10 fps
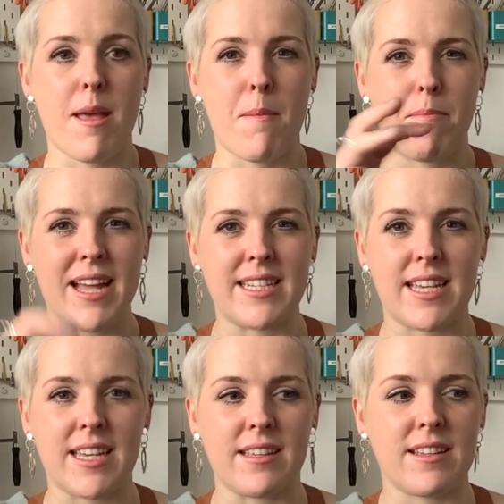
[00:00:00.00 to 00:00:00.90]

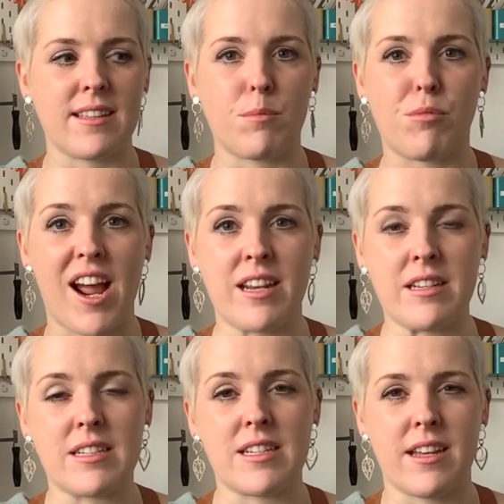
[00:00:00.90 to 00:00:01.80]
embedding the
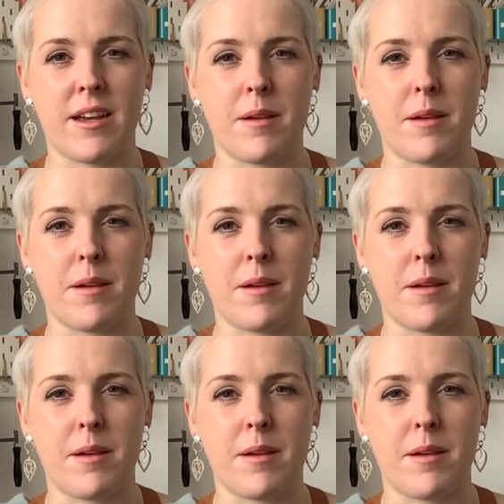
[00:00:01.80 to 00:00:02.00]
brand